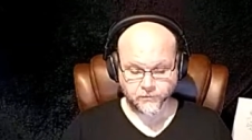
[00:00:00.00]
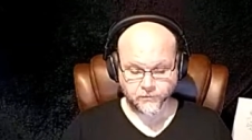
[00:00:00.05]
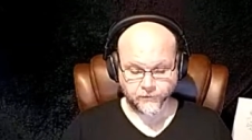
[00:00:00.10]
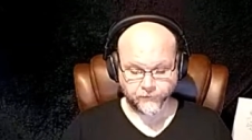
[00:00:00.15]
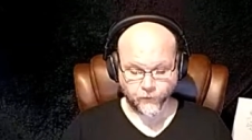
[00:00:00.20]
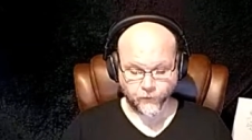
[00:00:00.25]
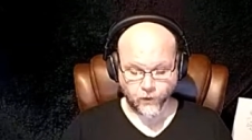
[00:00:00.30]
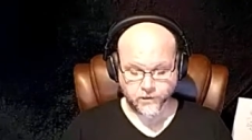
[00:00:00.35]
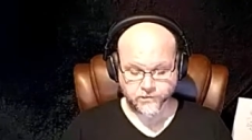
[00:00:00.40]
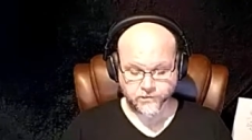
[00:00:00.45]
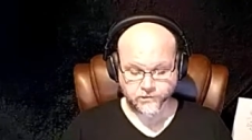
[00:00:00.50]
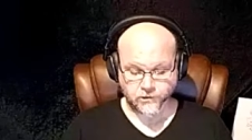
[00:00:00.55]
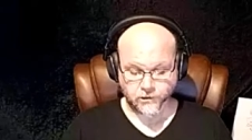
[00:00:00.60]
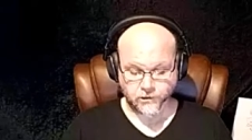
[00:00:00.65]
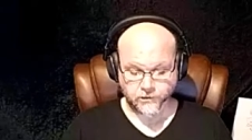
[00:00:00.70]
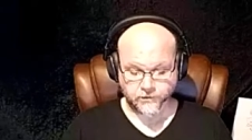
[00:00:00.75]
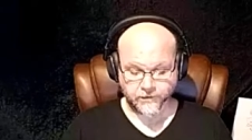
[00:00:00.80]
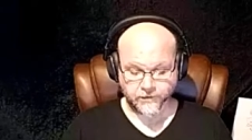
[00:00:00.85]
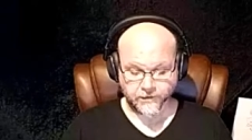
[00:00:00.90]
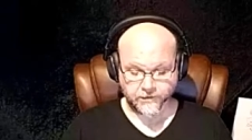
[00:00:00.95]
before I
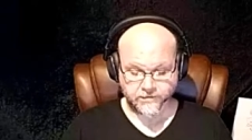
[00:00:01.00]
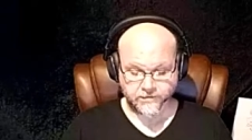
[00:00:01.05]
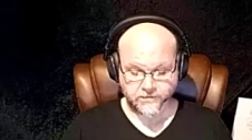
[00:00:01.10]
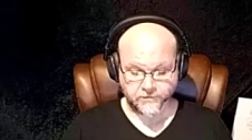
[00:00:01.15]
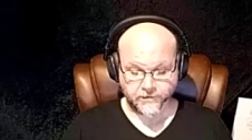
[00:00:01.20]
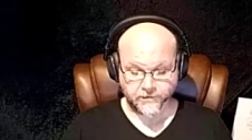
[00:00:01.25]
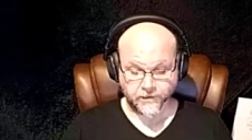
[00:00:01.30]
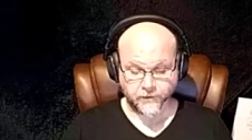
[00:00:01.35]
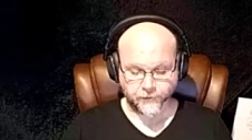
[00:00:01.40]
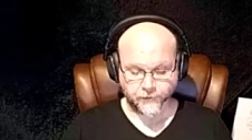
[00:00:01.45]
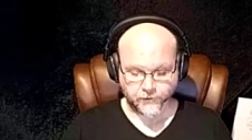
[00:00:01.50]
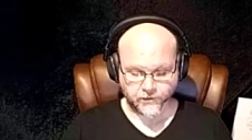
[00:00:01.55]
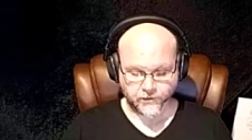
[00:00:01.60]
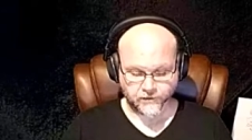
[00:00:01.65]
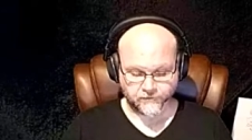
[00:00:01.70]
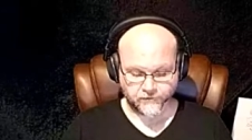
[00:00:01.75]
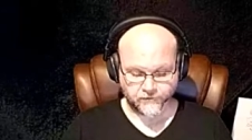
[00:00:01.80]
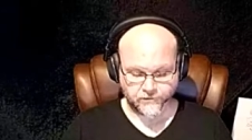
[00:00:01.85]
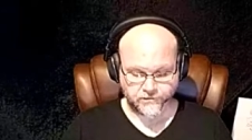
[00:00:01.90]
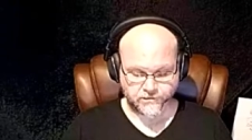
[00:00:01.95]
start getting some of the other
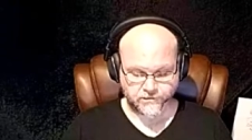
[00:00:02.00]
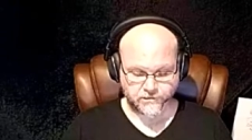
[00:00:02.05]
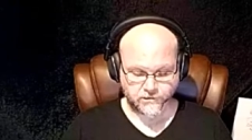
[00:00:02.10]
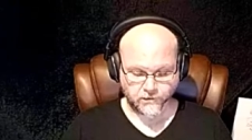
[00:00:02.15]
covers,